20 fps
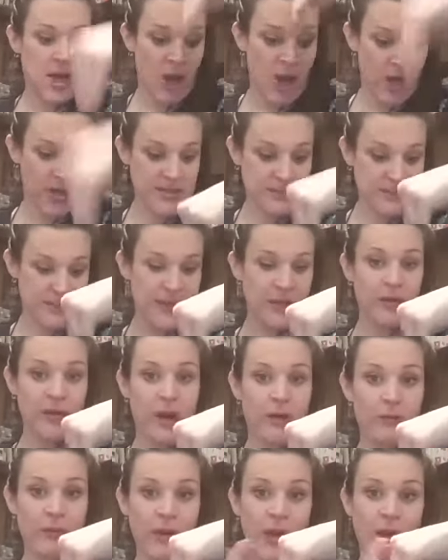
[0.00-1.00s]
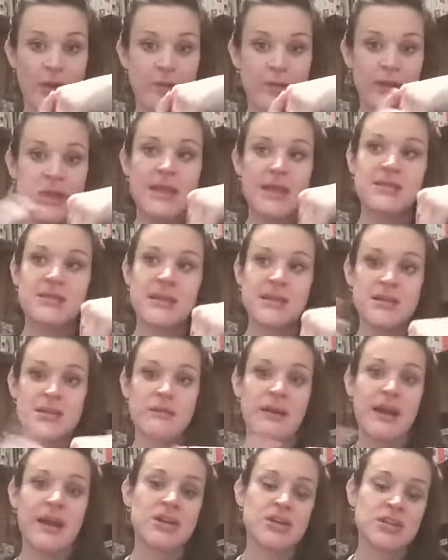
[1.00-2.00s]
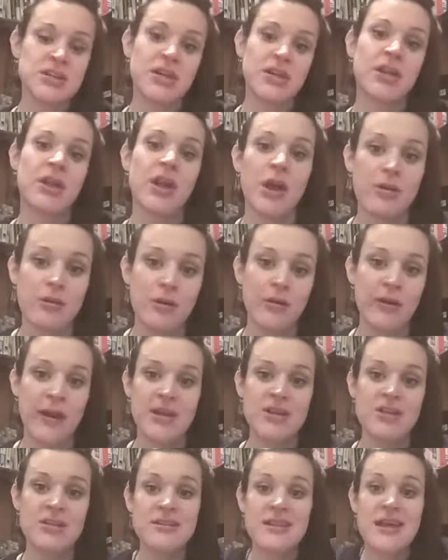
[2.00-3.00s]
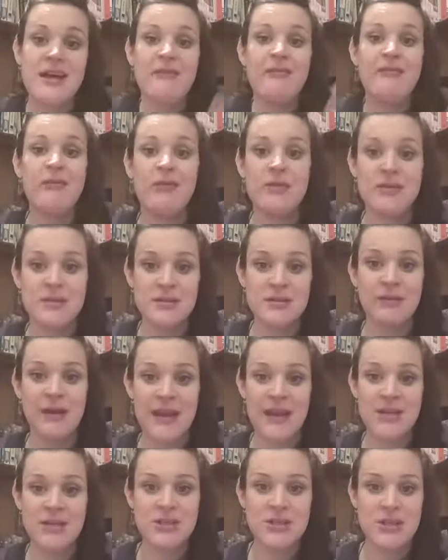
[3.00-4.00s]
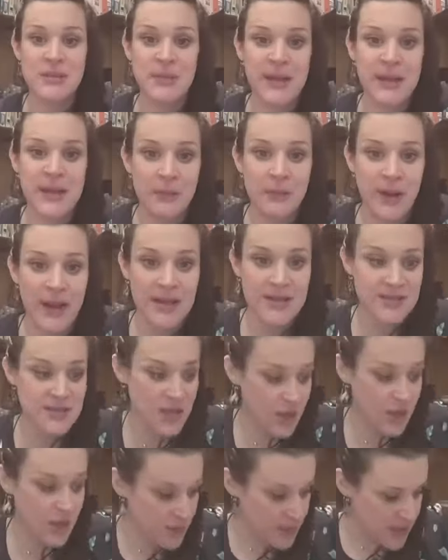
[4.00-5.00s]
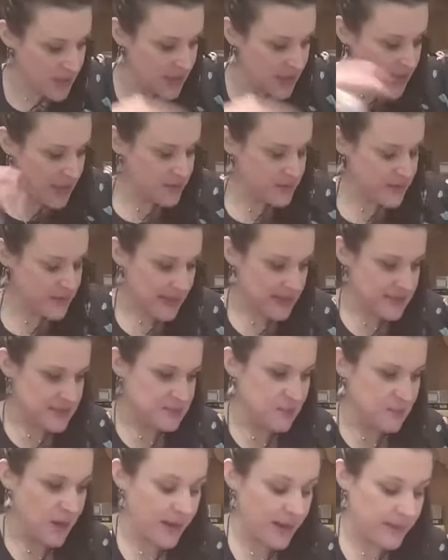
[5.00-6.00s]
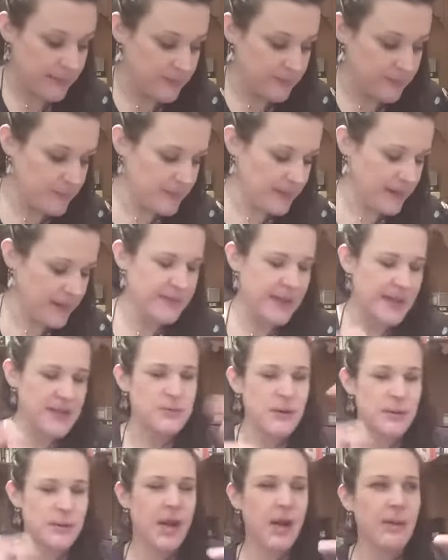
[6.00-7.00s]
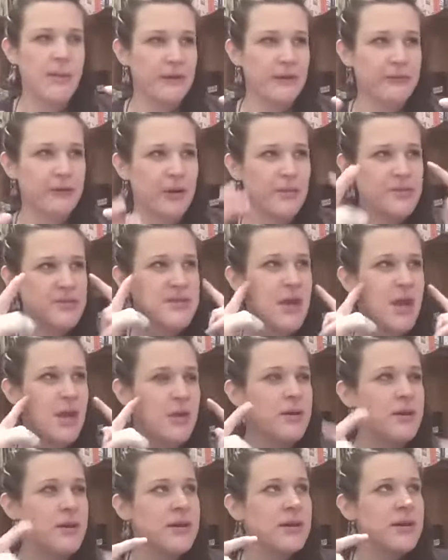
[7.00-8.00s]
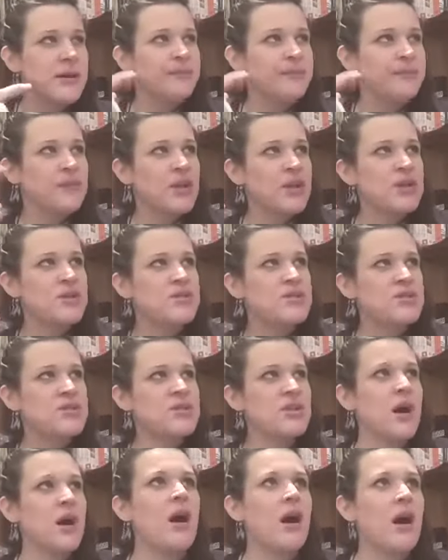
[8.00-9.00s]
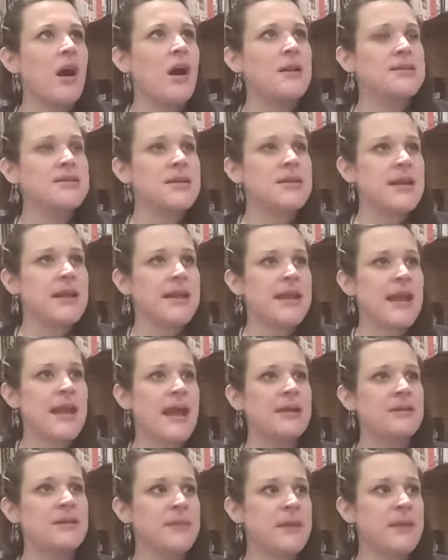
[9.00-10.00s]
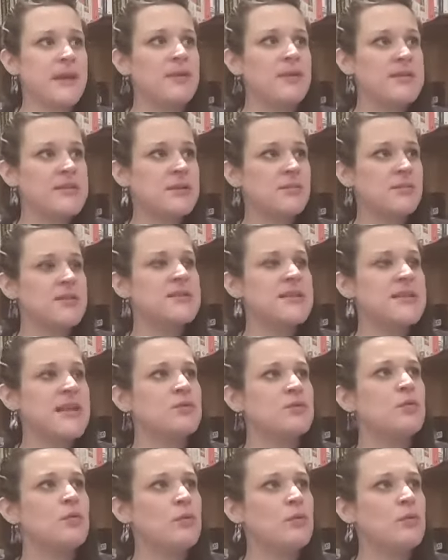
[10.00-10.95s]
us being on our own is an interaction and a co-creation, therefore it's a relationship anyway. So that's where I'm coming from. So you start, it can be, when someone said,